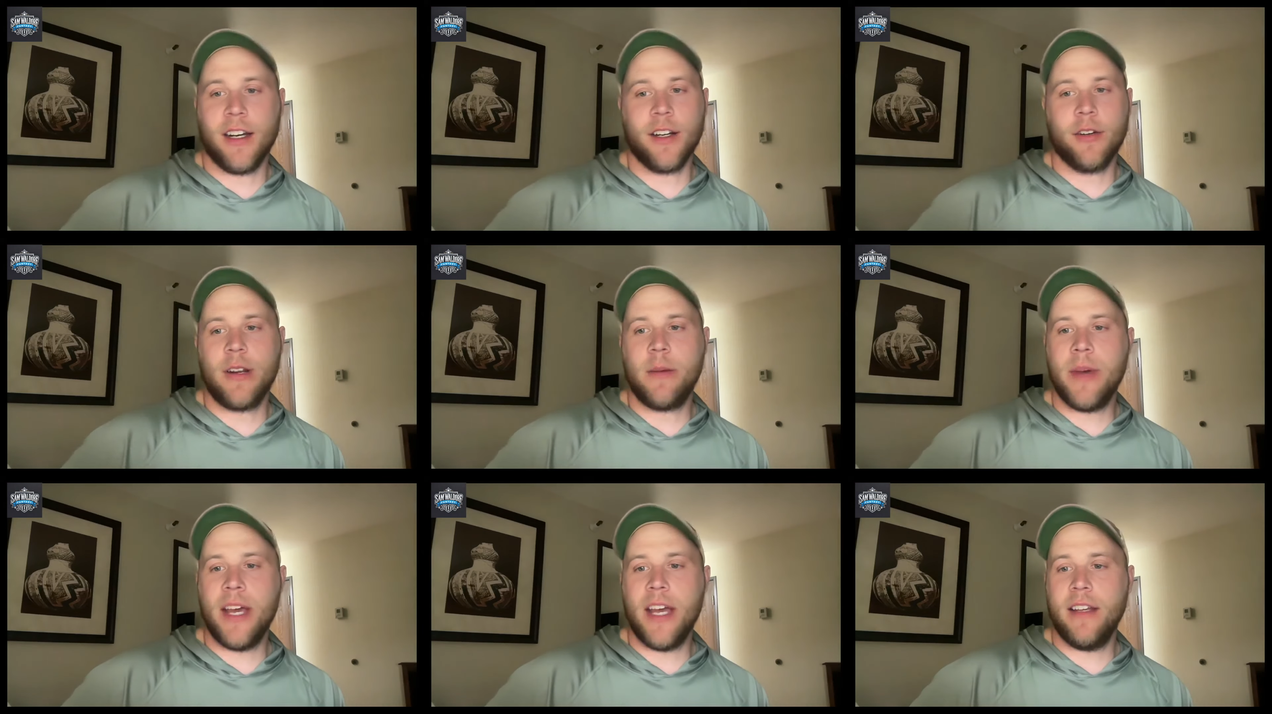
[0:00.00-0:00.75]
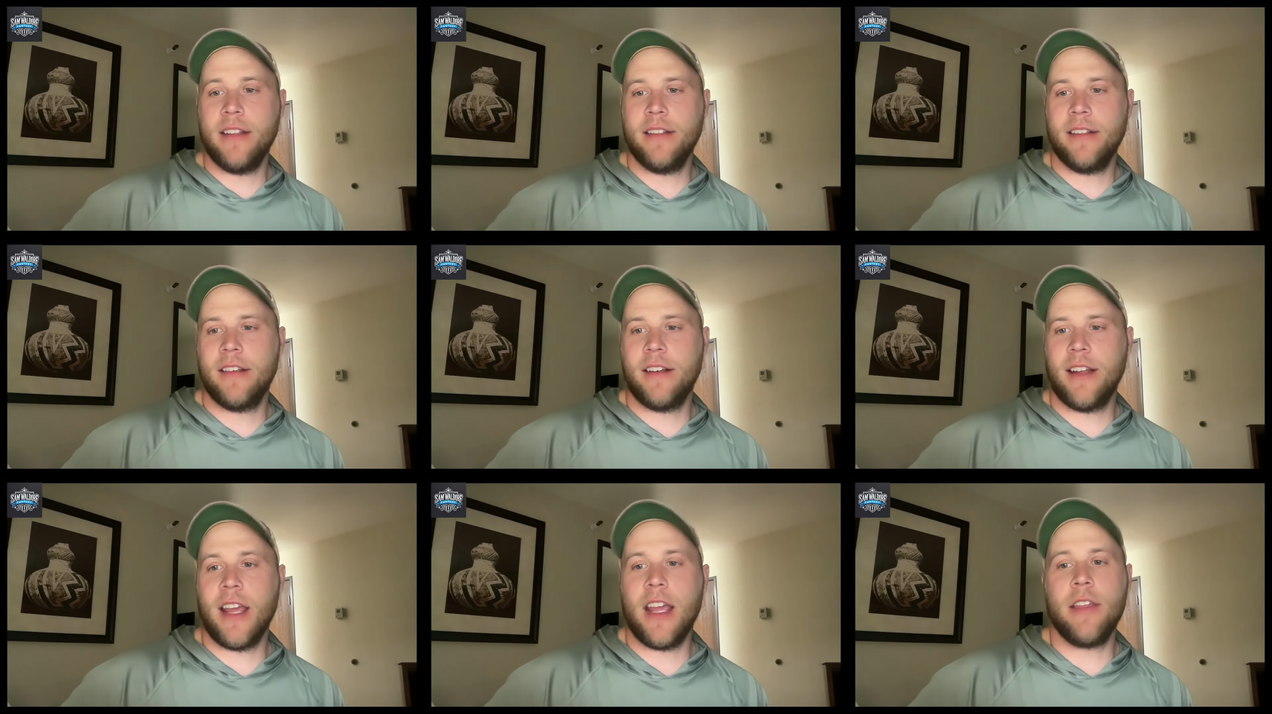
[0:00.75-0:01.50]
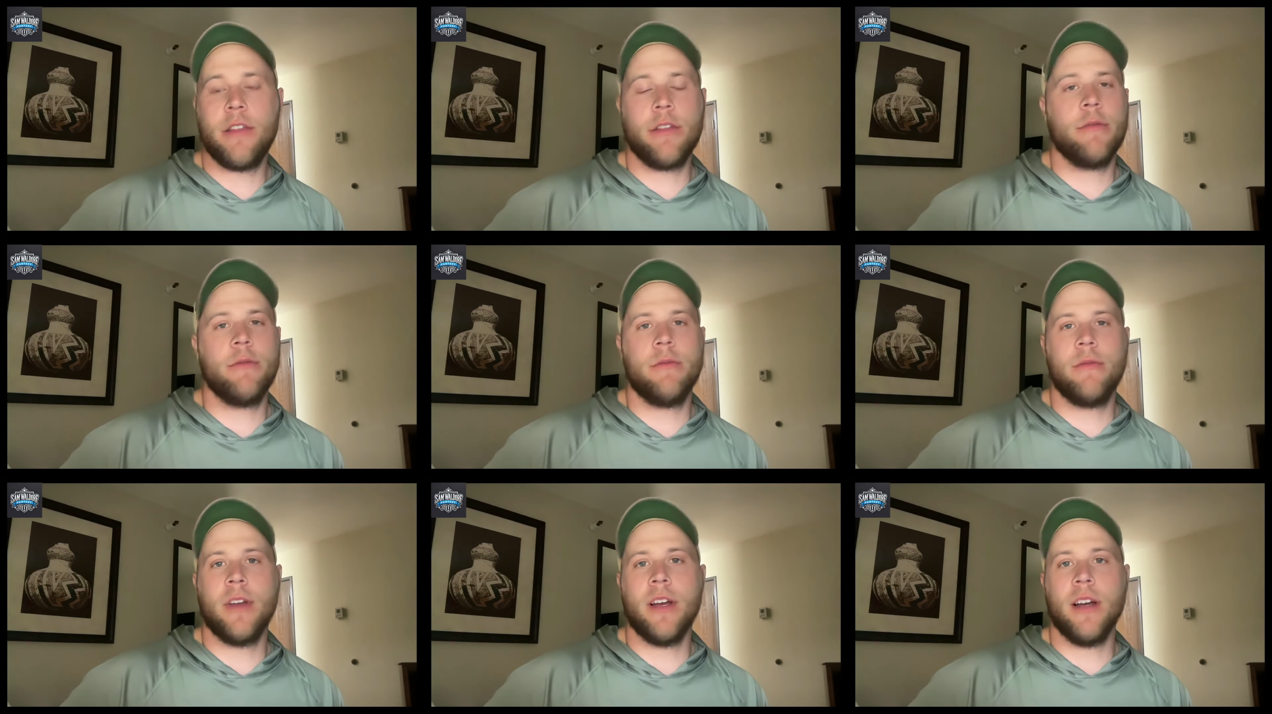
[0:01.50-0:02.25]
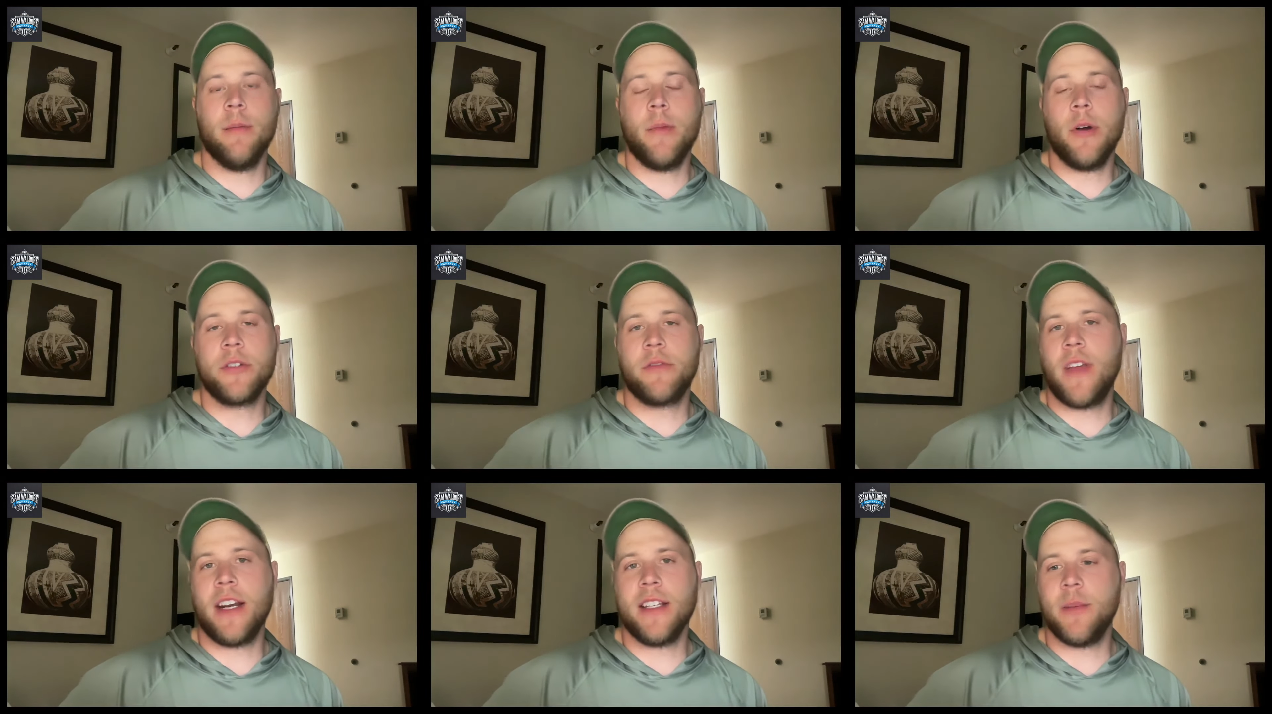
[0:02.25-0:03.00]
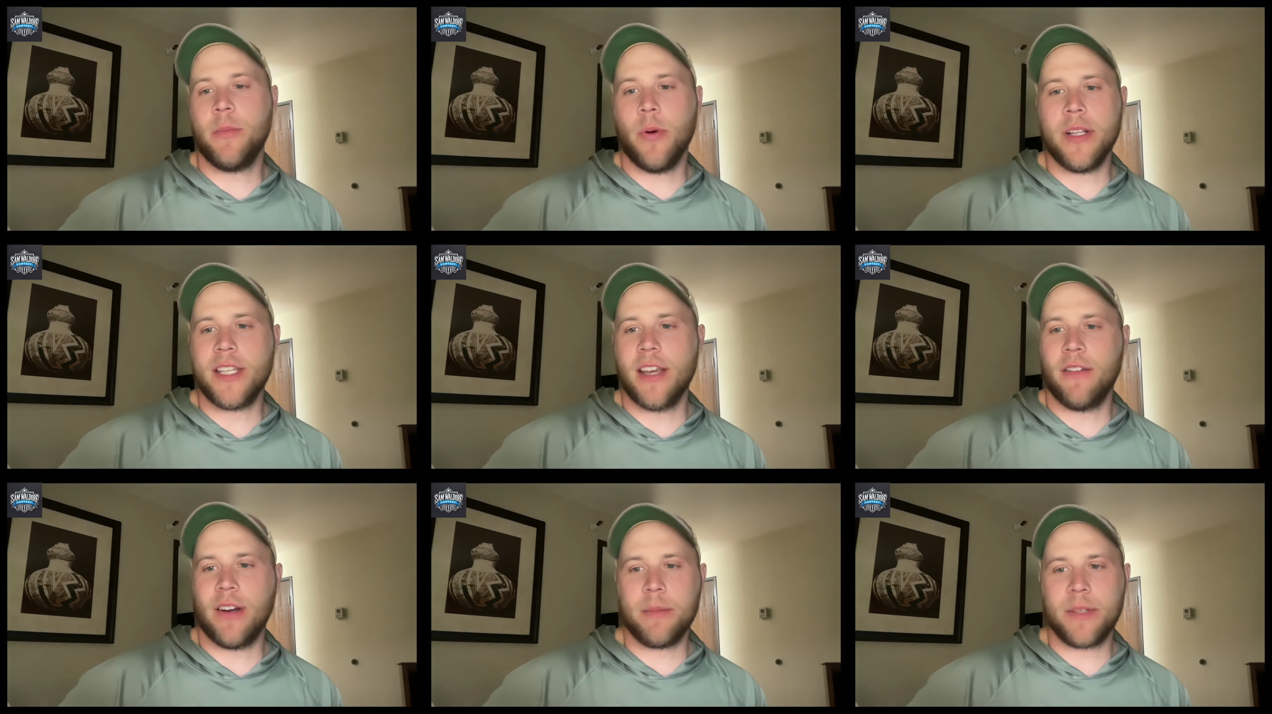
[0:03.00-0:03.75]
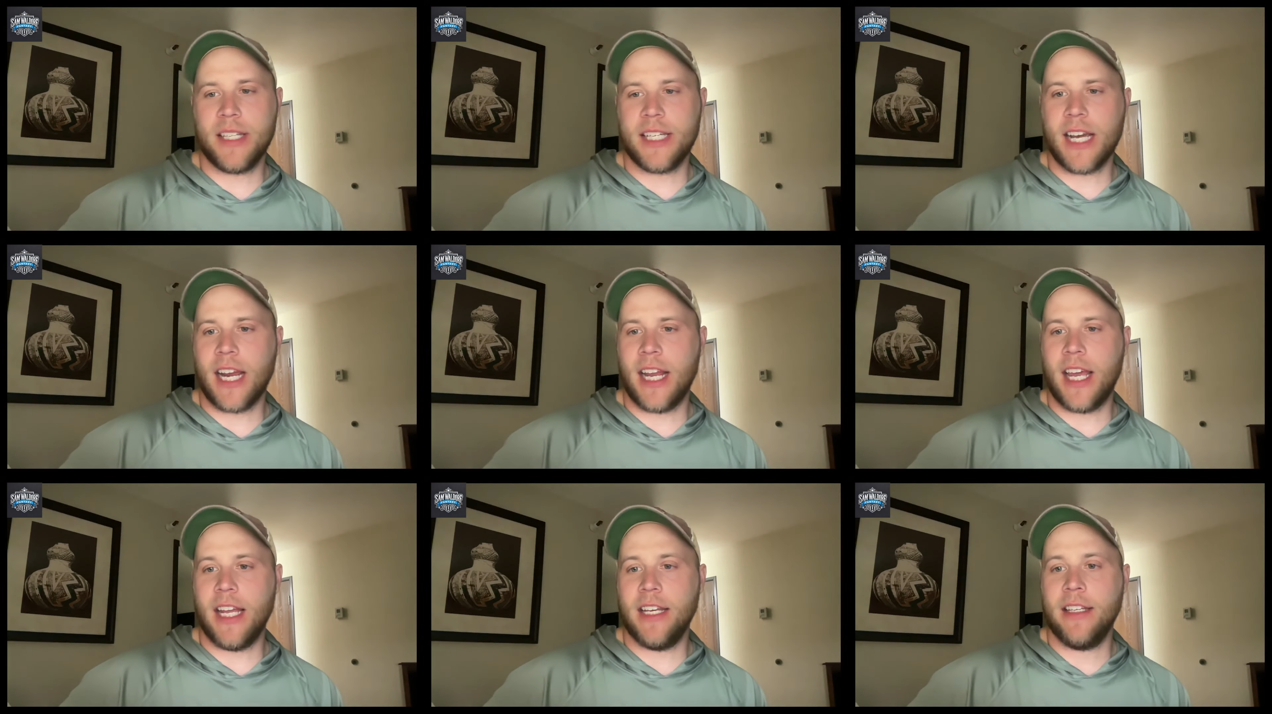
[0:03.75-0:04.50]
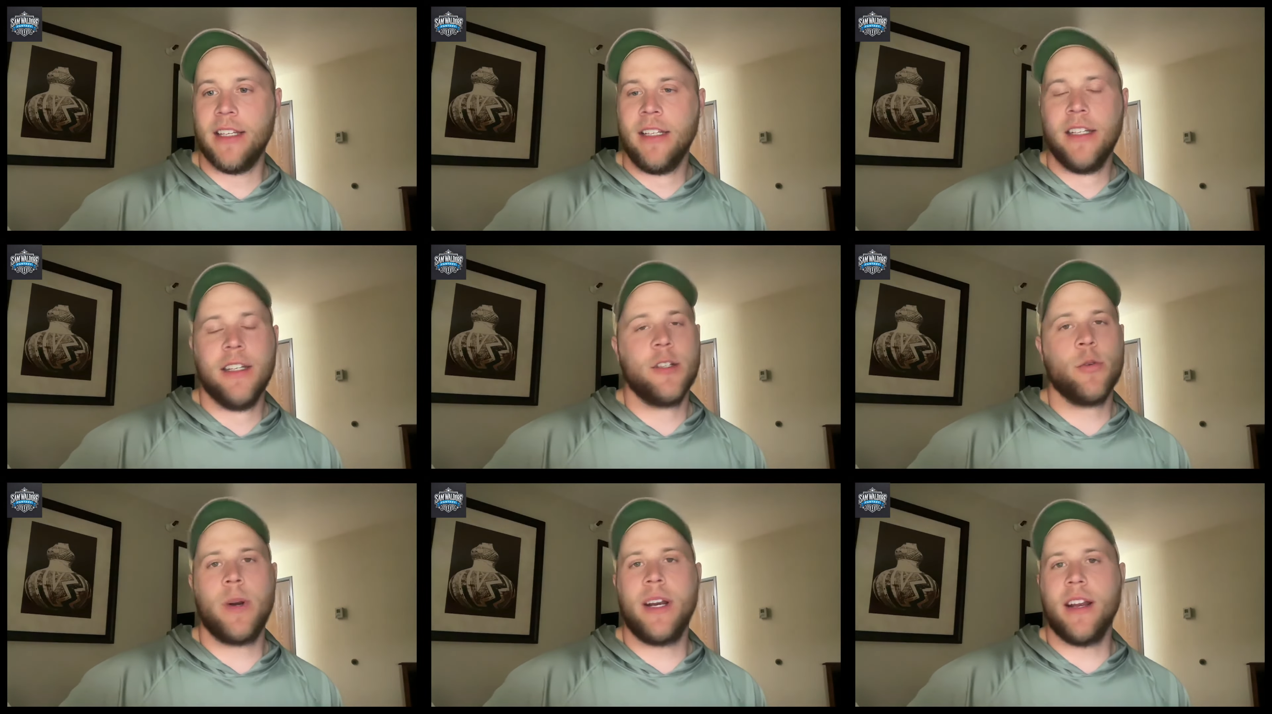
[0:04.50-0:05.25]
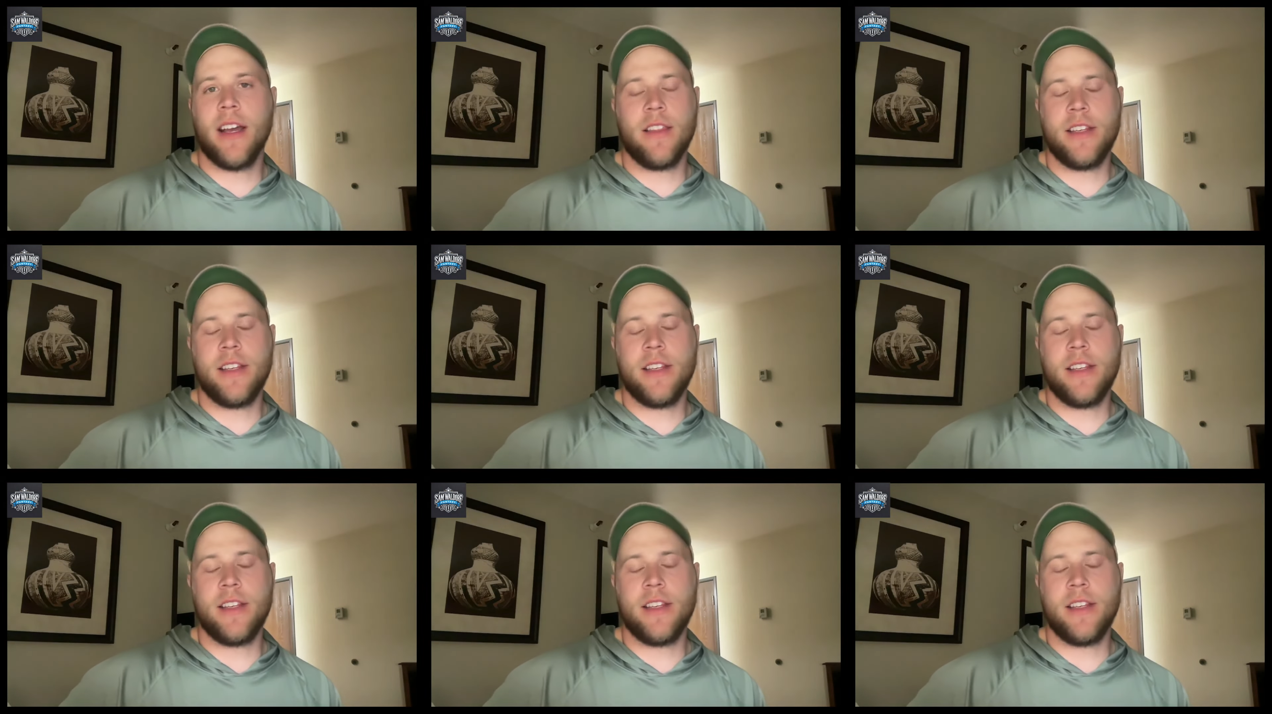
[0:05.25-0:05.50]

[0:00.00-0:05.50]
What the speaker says: Green Bay, eighth most fantasy points given up to the tight end, 29th